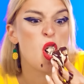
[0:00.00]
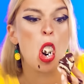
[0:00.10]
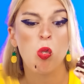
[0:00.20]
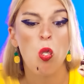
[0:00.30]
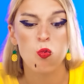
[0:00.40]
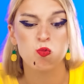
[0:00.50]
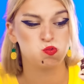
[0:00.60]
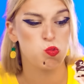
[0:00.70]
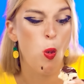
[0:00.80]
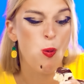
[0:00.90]
Who even
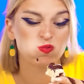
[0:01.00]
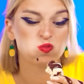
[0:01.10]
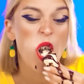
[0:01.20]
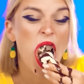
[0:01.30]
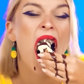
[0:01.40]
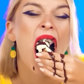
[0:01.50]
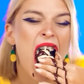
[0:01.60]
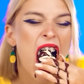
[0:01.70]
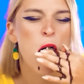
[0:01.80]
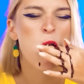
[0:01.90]
invented this terrible
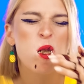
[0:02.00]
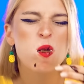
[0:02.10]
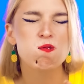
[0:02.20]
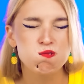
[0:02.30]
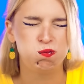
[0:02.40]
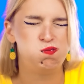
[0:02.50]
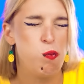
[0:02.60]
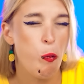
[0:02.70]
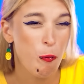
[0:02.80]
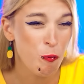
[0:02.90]
cheese?
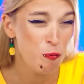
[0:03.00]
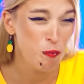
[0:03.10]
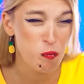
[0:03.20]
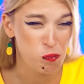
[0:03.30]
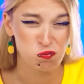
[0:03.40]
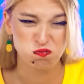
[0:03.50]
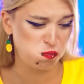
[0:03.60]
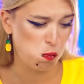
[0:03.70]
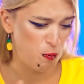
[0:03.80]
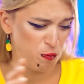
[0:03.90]
I wouldn't even feed this
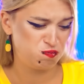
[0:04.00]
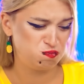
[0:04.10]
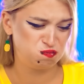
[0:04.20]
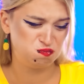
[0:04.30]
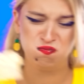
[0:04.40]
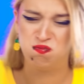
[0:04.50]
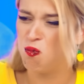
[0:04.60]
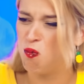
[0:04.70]
to a mouse.